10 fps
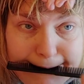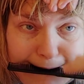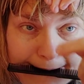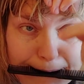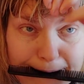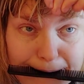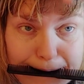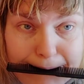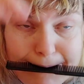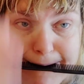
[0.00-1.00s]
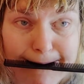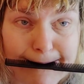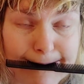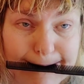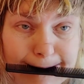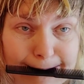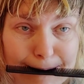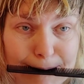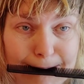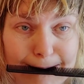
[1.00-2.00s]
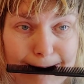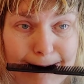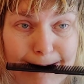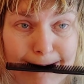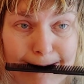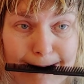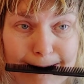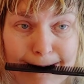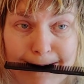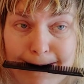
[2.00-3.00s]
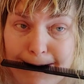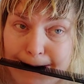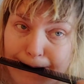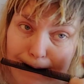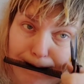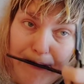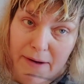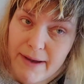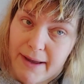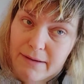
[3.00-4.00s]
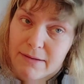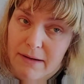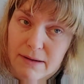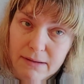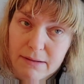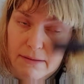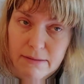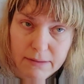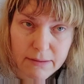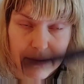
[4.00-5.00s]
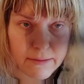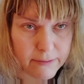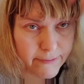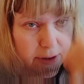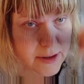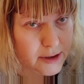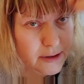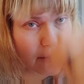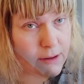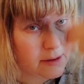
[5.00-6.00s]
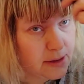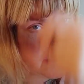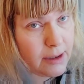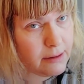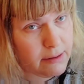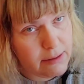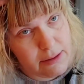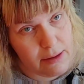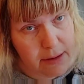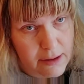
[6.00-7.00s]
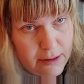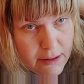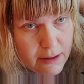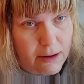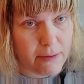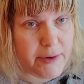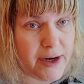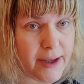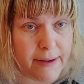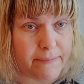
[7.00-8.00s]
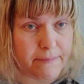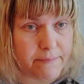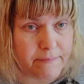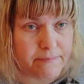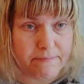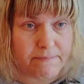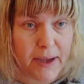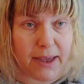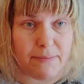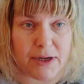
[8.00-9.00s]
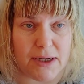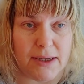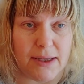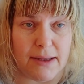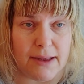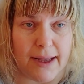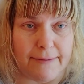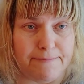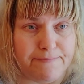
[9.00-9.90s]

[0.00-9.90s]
Chop out. And the same on the other side. Okay. Fringe. Done. Can't really make it much easier than that.